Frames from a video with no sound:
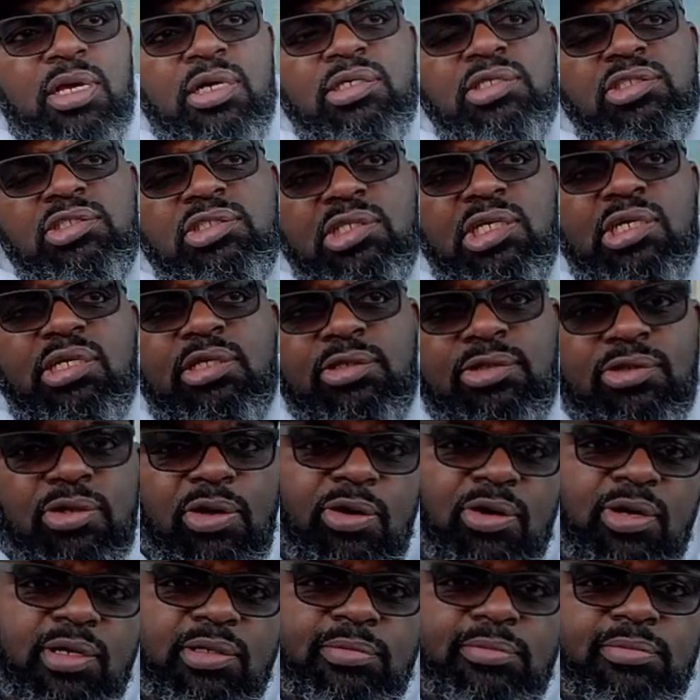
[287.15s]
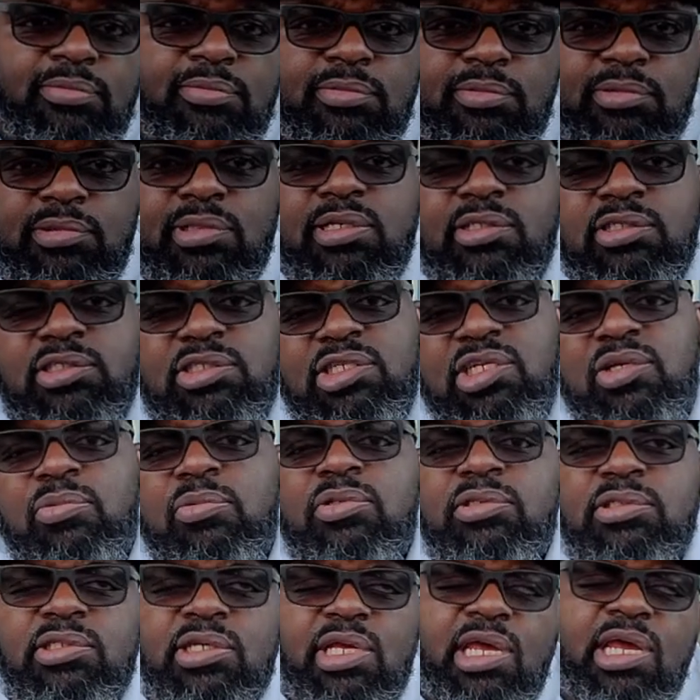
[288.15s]
she thought that she
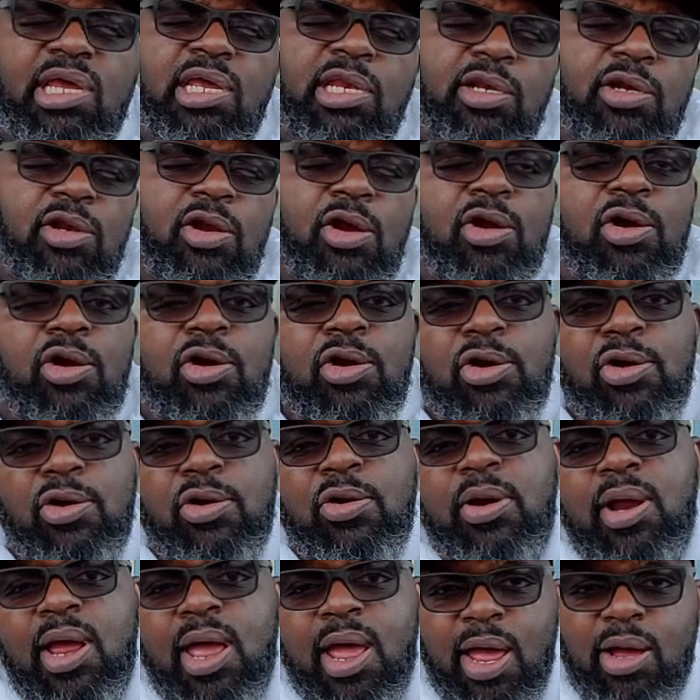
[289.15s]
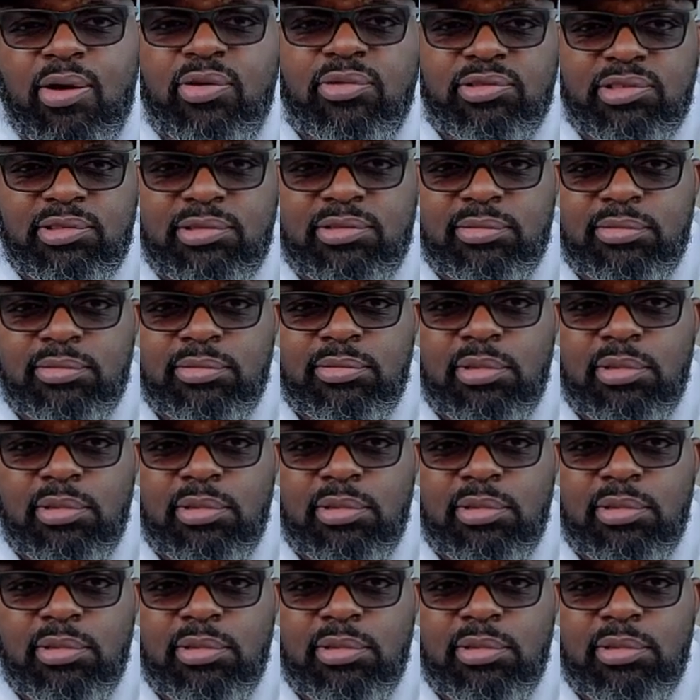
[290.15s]
was in her house.